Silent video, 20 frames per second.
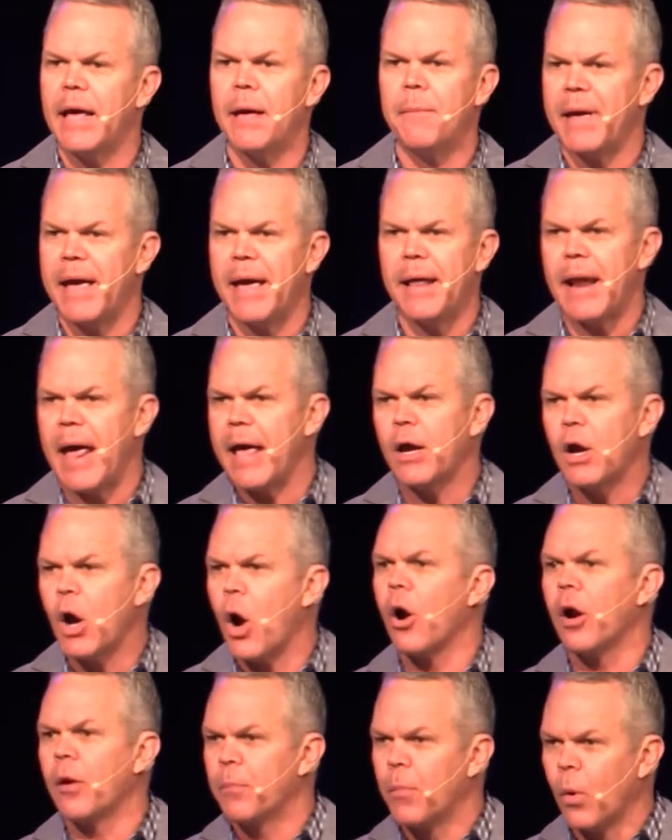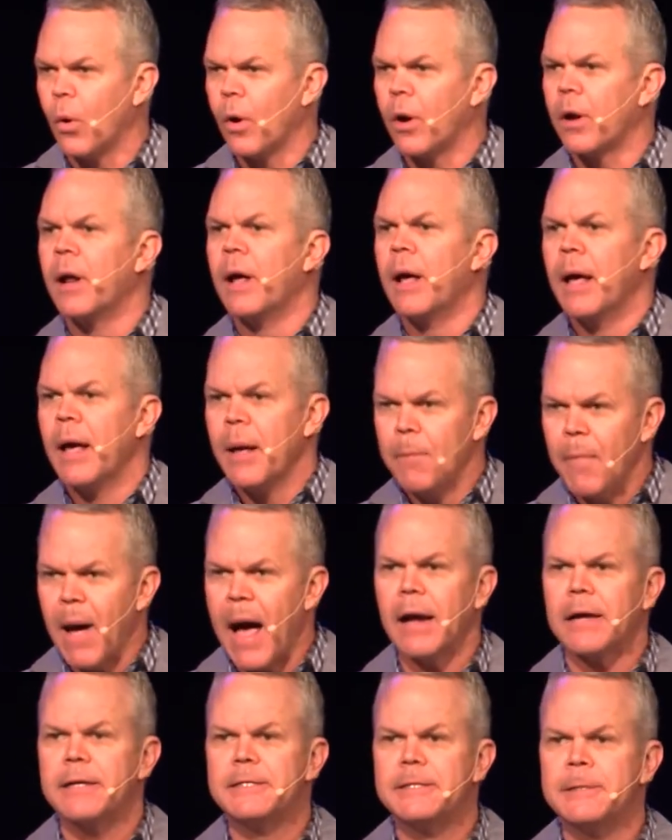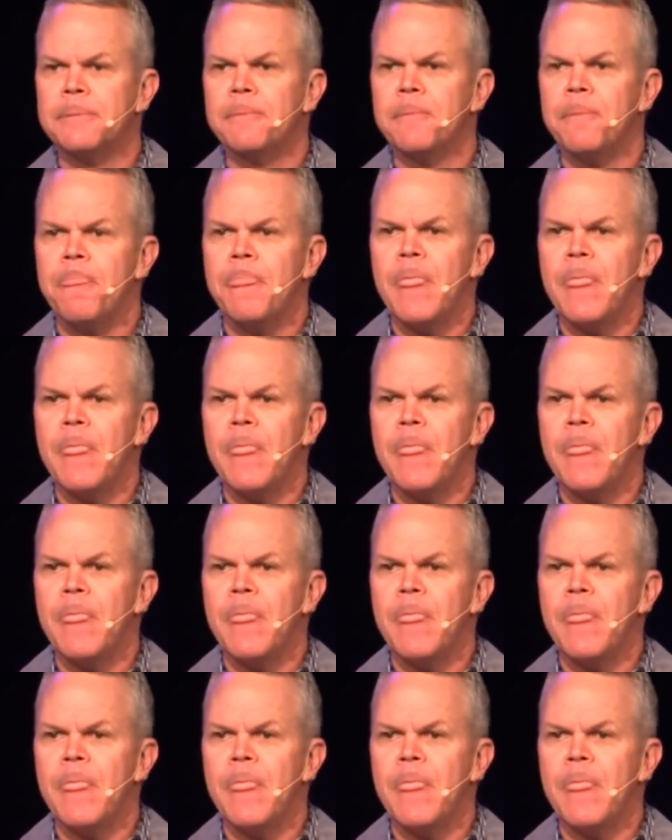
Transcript: him in a cardboard box.